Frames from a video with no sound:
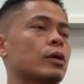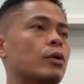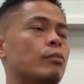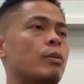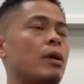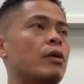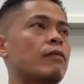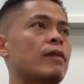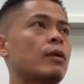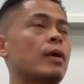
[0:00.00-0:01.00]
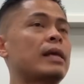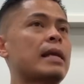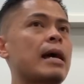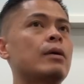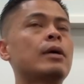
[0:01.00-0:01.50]
I'll go and prepare your file right
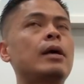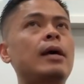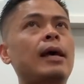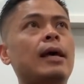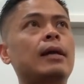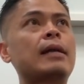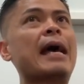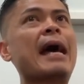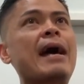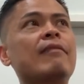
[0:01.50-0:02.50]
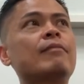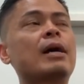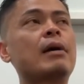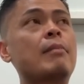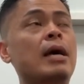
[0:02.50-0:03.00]
now and have
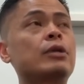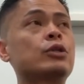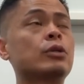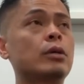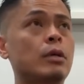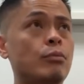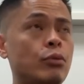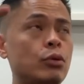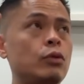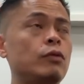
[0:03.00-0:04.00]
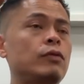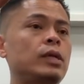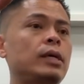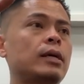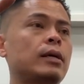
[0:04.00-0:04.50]
my manager approve
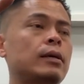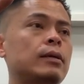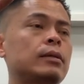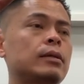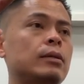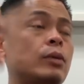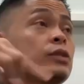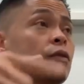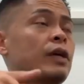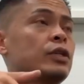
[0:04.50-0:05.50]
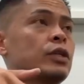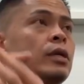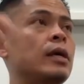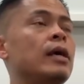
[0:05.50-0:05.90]
the uh, the reservation.